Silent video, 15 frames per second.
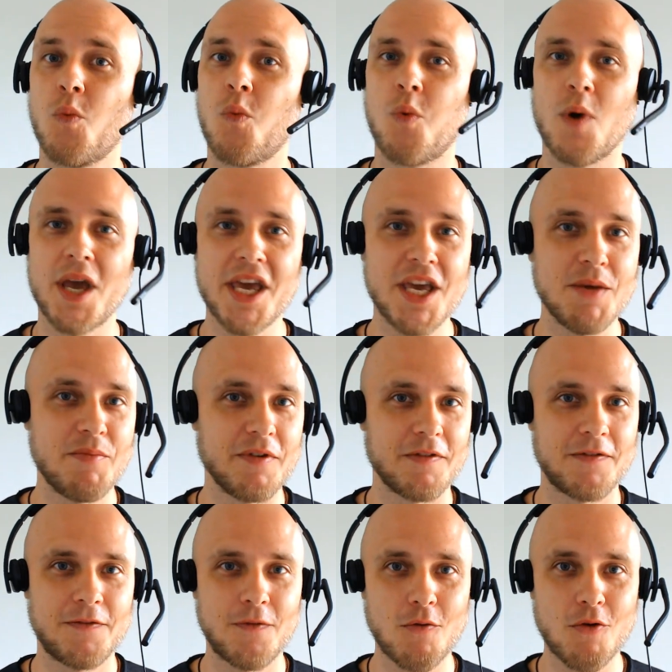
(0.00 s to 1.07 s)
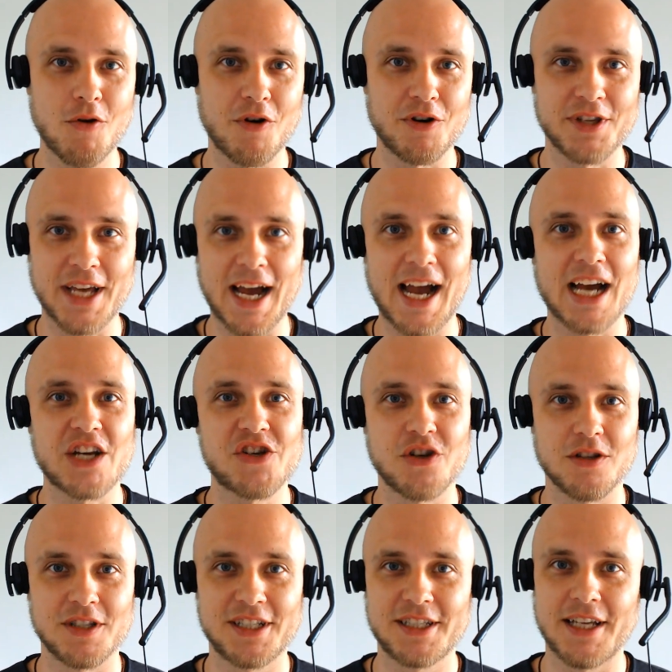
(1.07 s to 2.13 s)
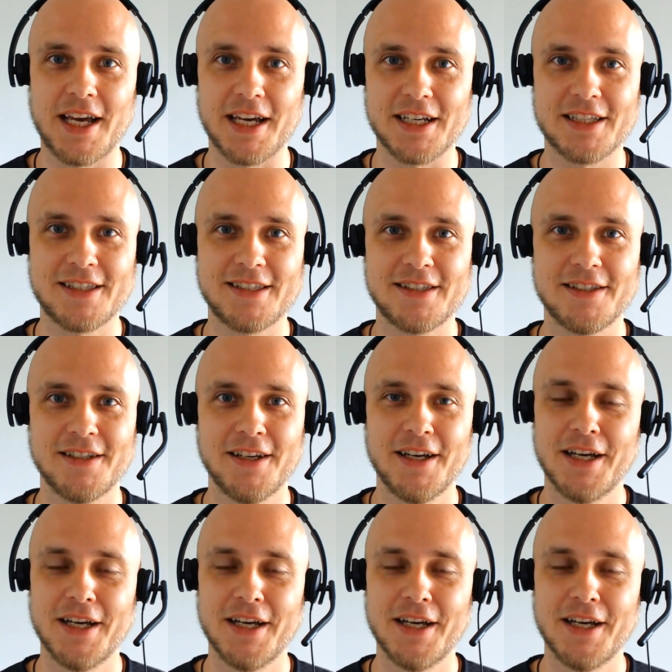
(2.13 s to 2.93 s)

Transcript: way before the actual sex.